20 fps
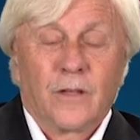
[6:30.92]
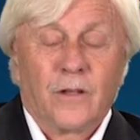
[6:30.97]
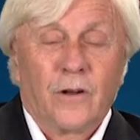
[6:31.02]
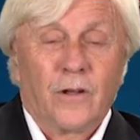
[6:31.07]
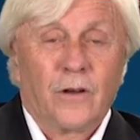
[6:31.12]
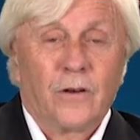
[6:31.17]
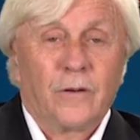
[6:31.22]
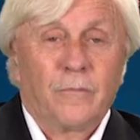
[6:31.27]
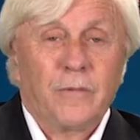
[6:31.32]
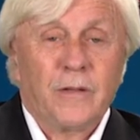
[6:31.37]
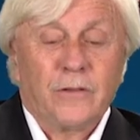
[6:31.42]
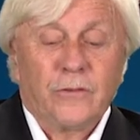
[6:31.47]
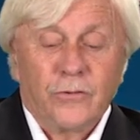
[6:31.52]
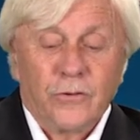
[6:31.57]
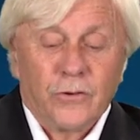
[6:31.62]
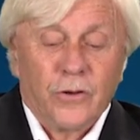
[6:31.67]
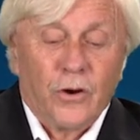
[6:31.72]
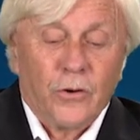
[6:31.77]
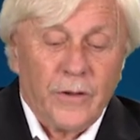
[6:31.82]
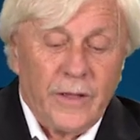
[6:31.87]
You know, I mean,
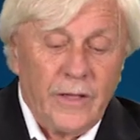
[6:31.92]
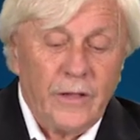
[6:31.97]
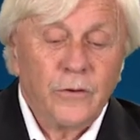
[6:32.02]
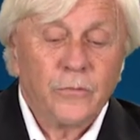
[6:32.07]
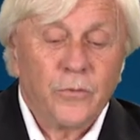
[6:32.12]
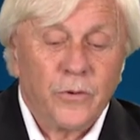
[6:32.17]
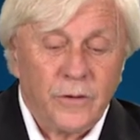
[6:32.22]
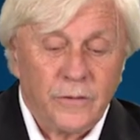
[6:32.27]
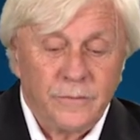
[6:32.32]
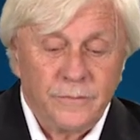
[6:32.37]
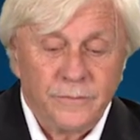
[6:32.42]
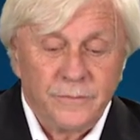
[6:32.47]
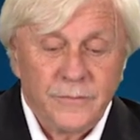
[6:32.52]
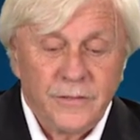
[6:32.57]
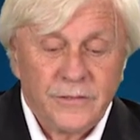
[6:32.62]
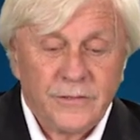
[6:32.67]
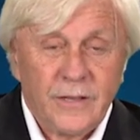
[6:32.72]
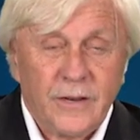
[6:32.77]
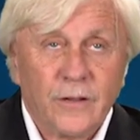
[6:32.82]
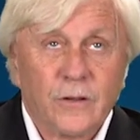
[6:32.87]
you go inward.
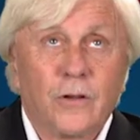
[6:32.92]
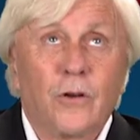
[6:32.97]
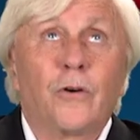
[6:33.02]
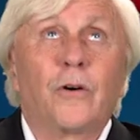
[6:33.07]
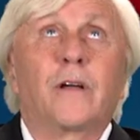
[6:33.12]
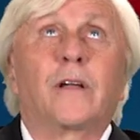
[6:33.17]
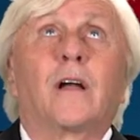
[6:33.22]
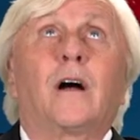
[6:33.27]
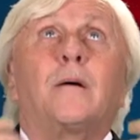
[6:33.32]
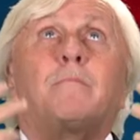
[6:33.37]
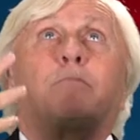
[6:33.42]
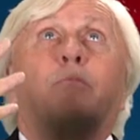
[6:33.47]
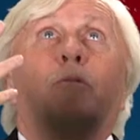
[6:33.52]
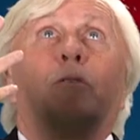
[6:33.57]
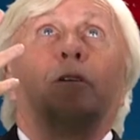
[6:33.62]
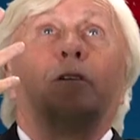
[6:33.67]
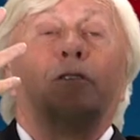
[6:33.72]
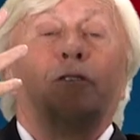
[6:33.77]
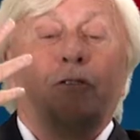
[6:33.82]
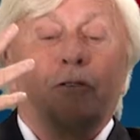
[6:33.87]
Instead of going
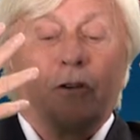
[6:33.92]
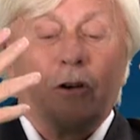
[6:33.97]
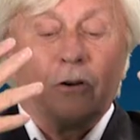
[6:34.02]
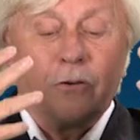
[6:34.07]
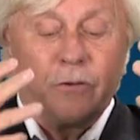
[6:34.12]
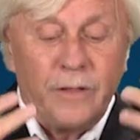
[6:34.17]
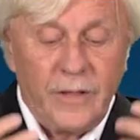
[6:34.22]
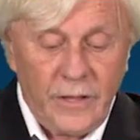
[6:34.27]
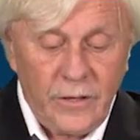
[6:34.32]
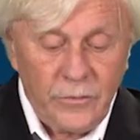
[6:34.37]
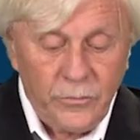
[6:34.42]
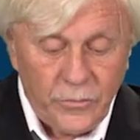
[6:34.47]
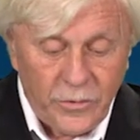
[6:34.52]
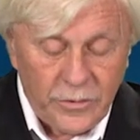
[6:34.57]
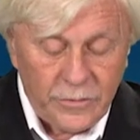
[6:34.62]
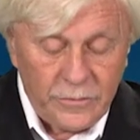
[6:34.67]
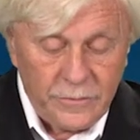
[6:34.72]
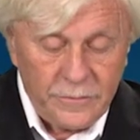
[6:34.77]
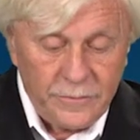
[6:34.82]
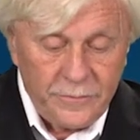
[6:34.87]
upward, you go
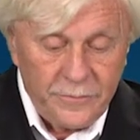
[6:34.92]
inward.